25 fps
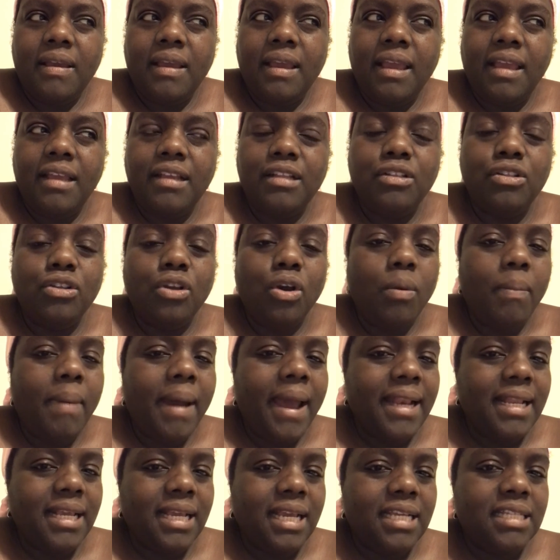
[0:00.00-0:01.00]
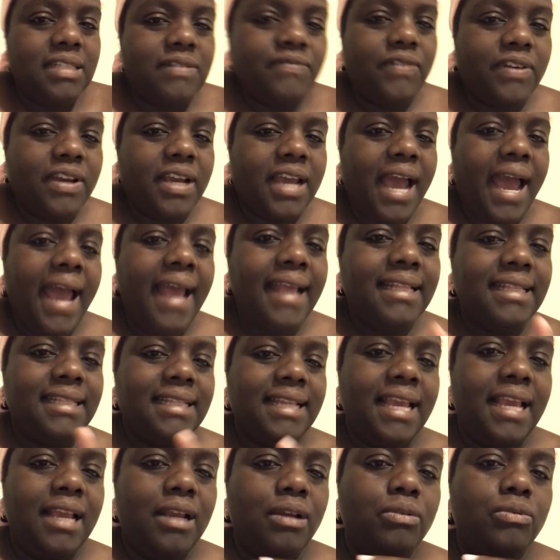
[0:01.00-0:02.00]
And nobody has forgotten
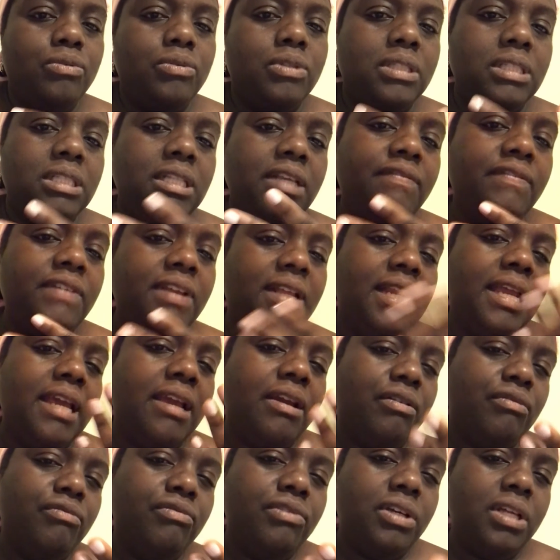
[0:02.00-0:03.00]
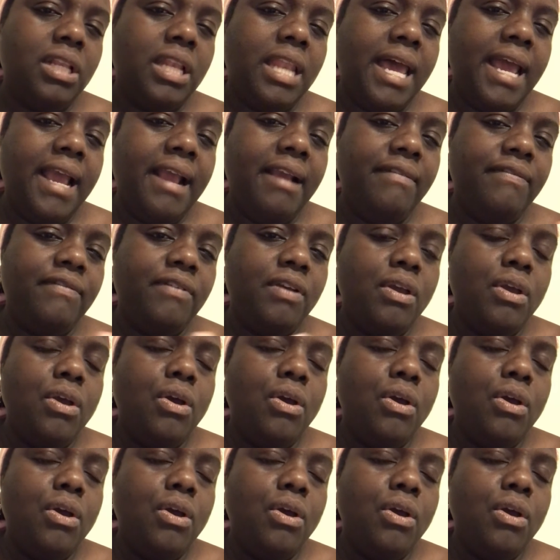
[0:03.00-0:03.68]
that, who's living like a real life,